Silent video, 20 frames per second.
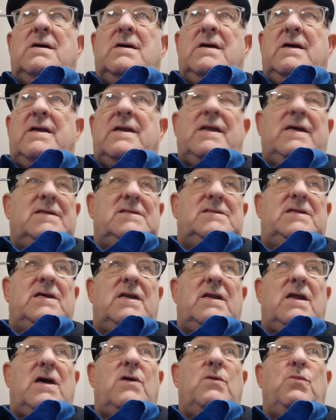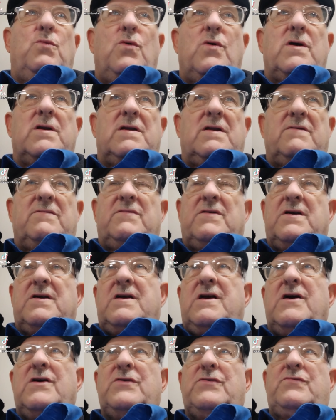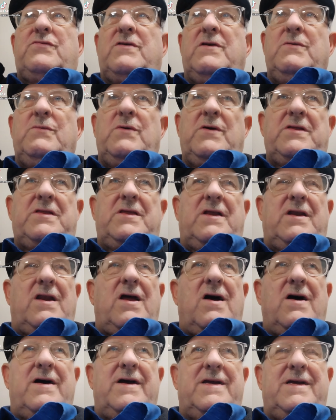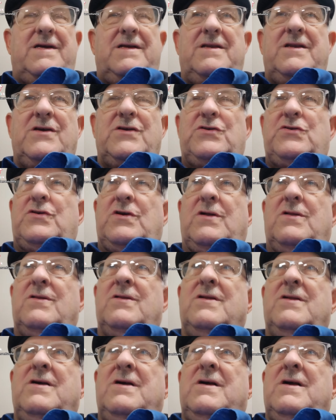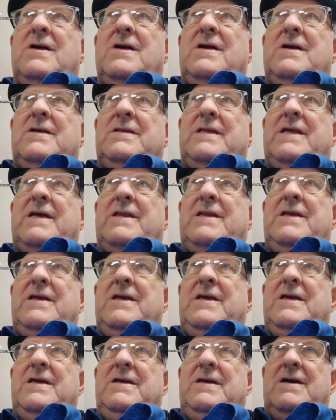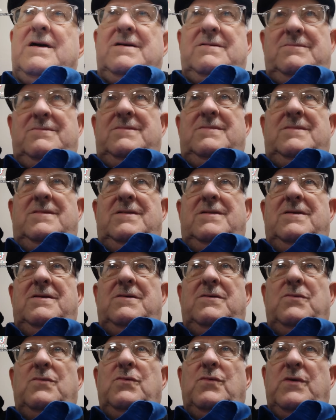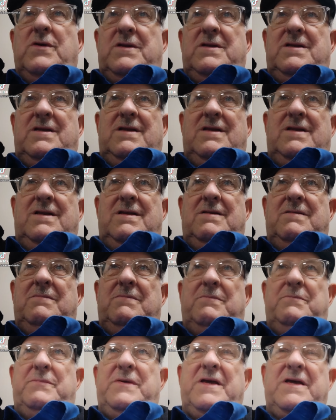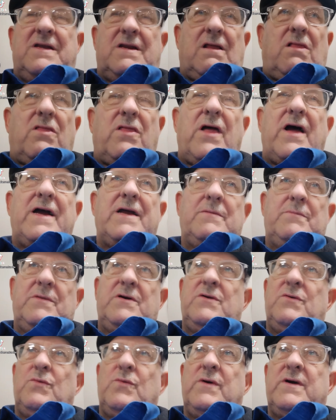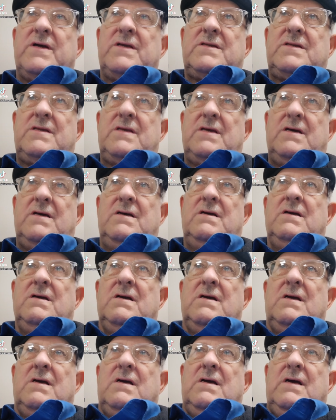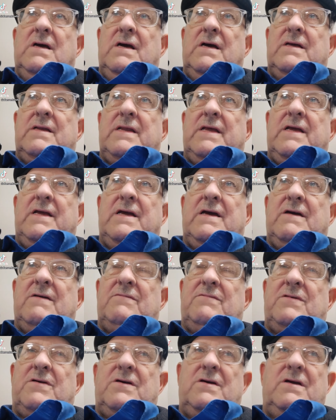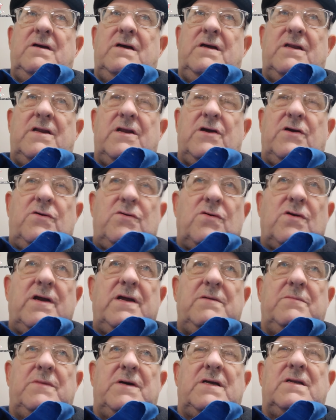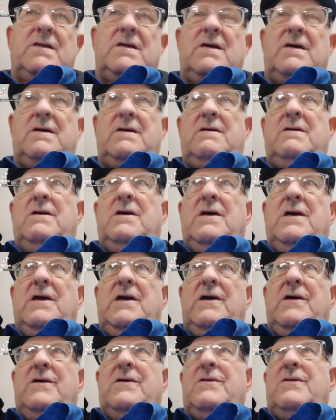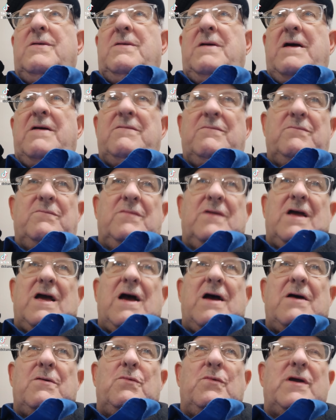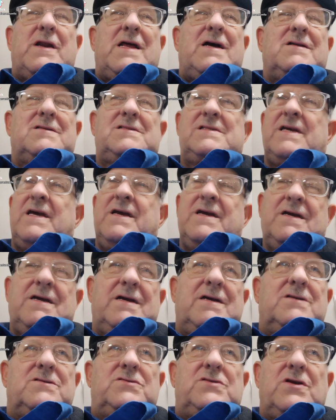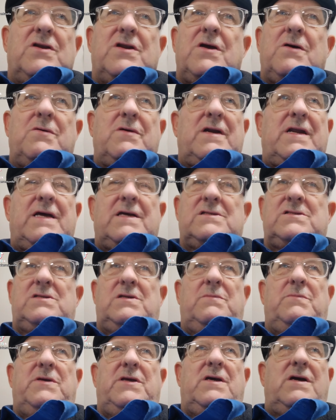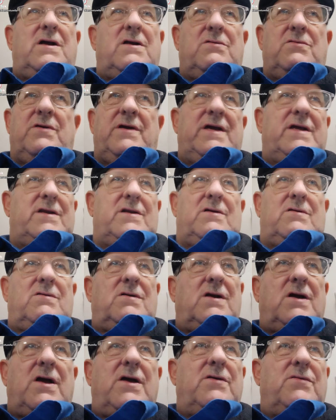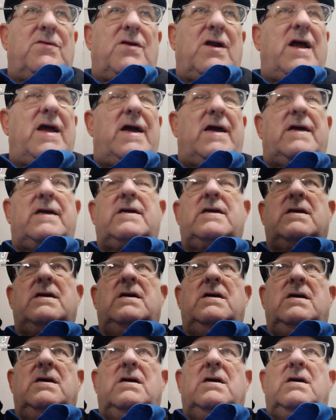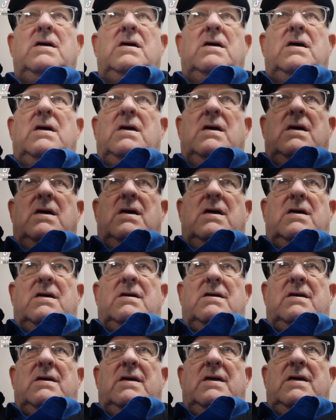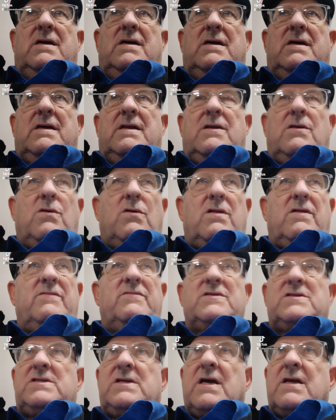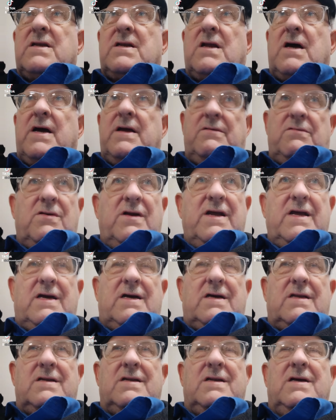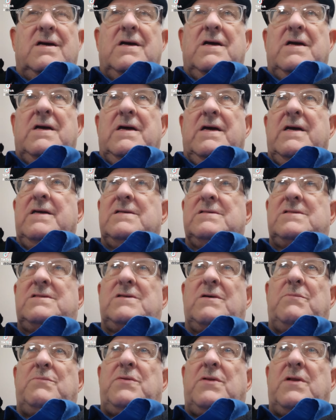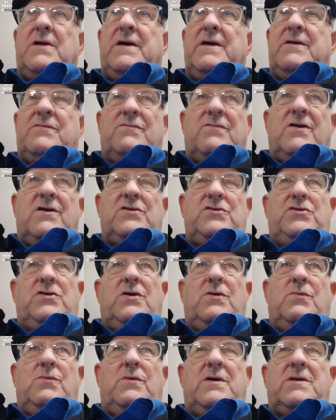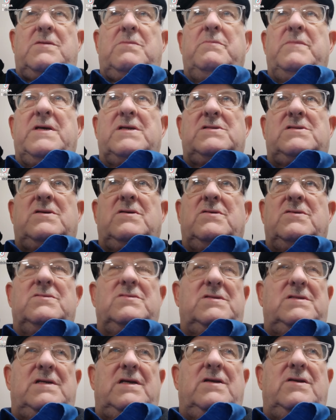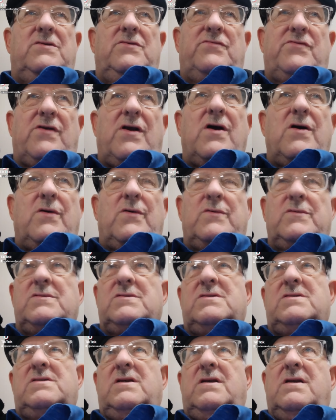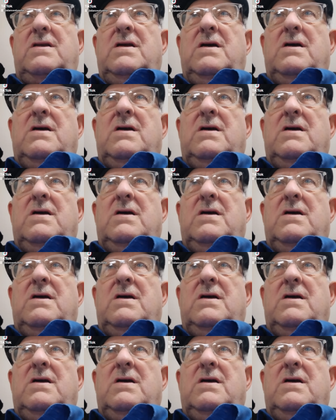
and I said I warned of a country with an I initial that he would be in alignment with, and they have an agreement without saying it, you know, it has to be Iran or Iraq. And all of a sudden, Iran is supplying Russia with missiles and drones. And